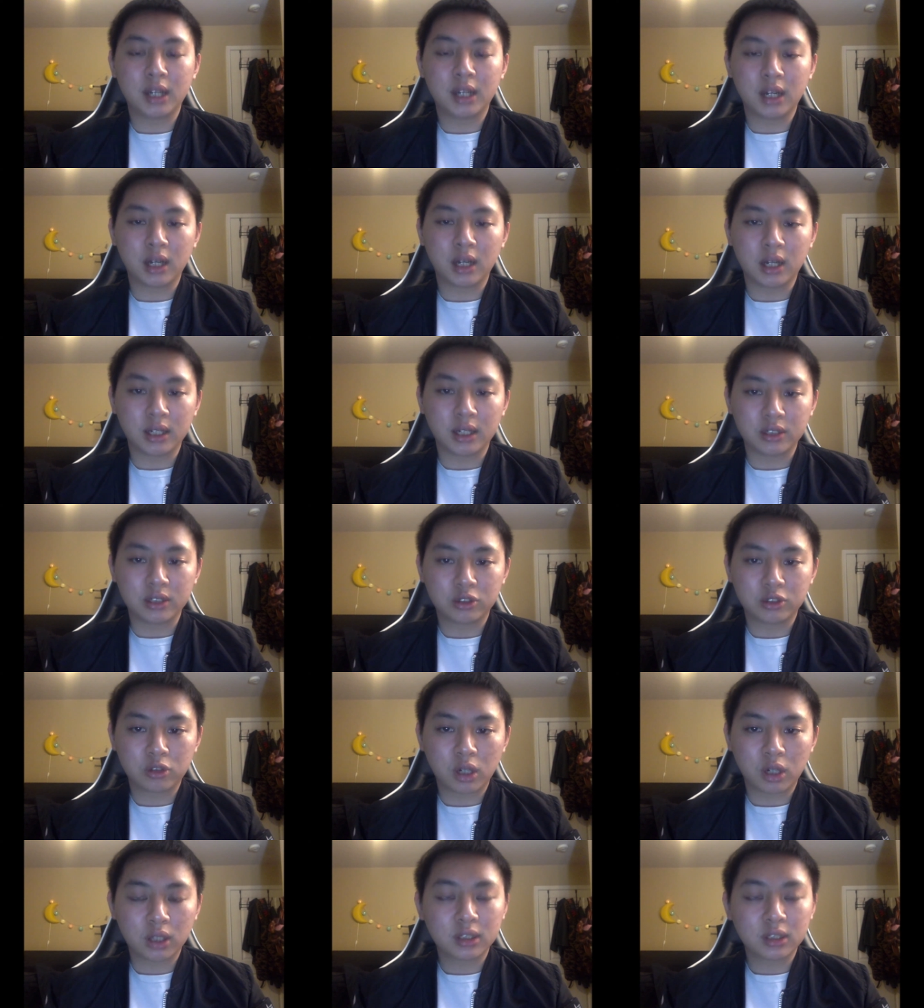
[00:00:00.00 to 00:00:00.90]
an
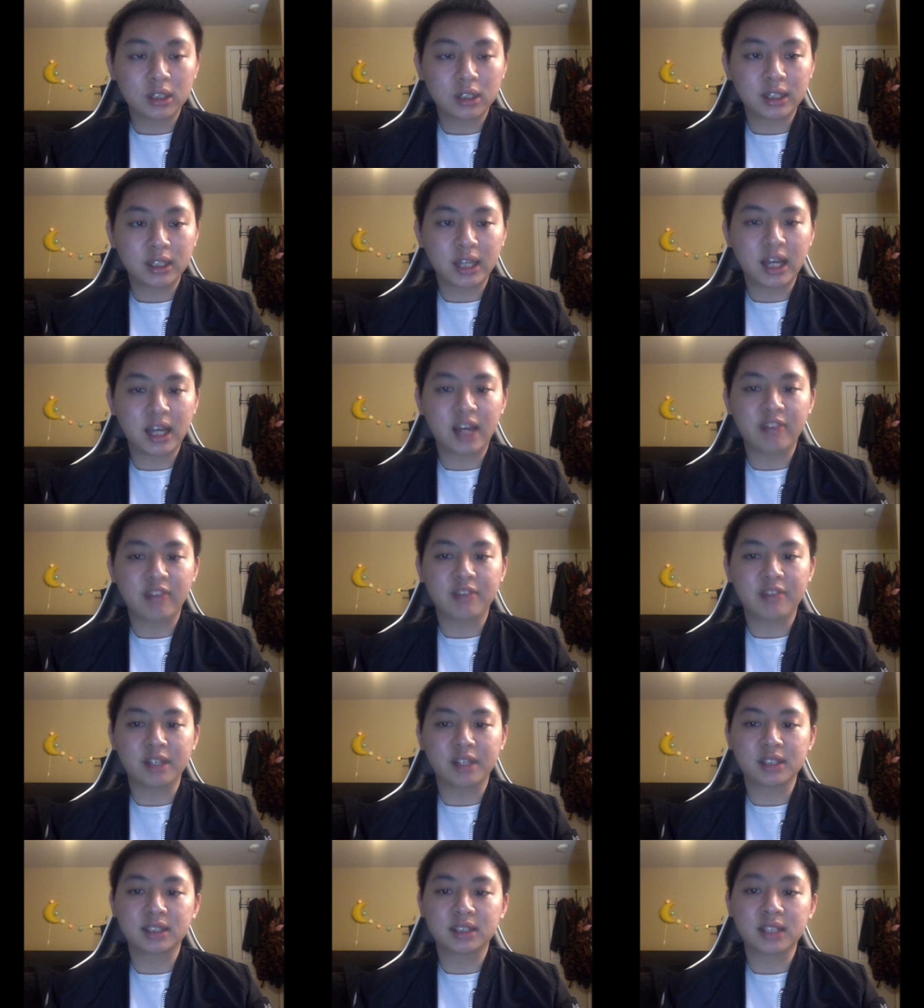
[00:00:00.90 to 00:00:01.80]
instructor that have
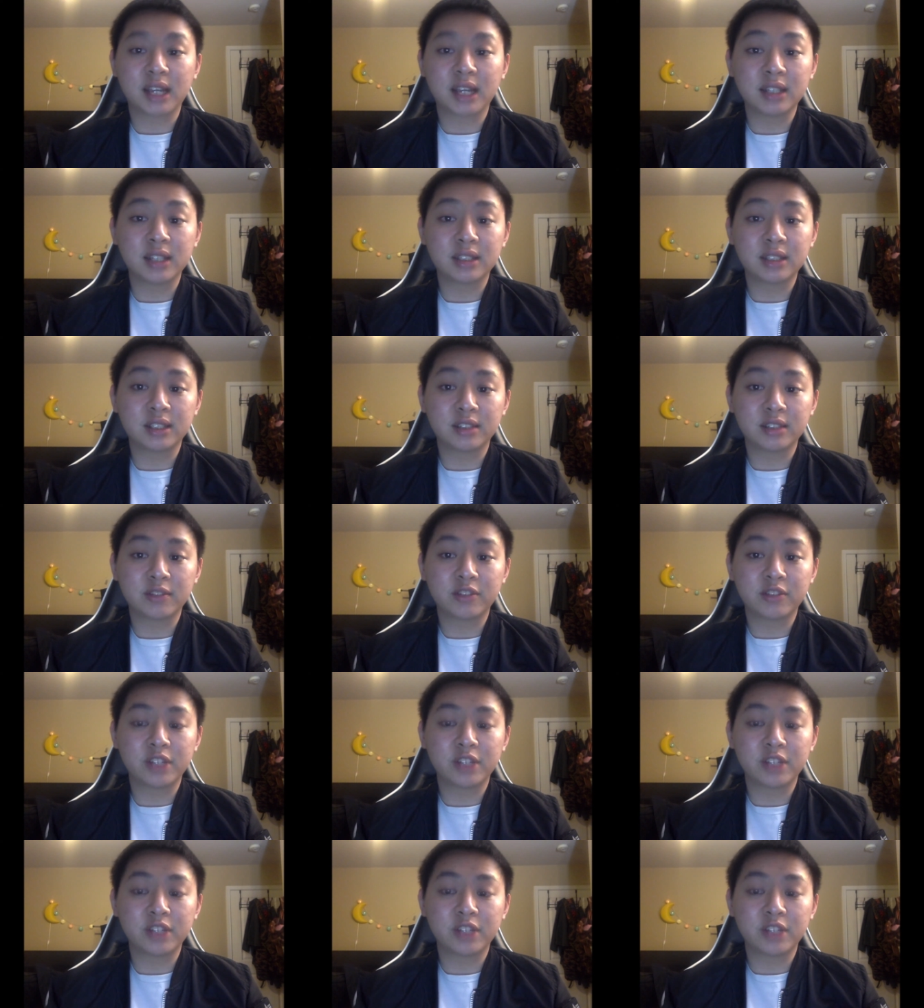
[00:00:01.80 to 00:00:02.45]
extensive